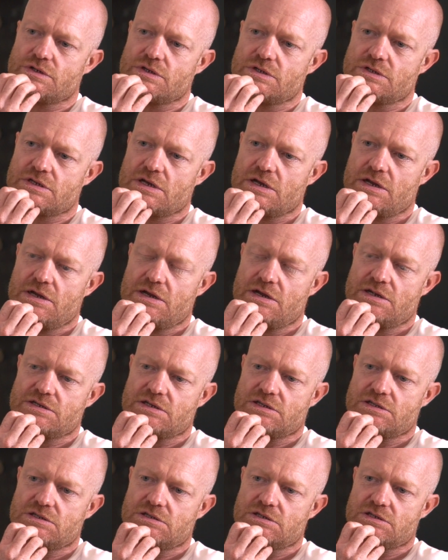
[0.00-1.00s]
as you say,
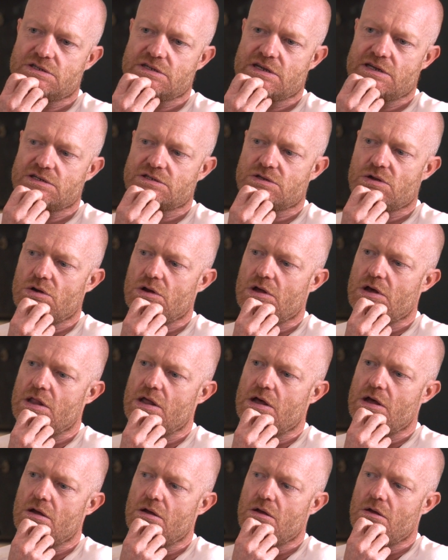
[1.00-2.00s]
to take stock like
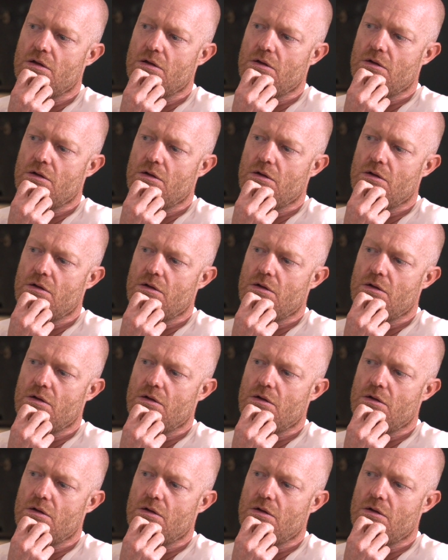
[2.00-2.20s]
that.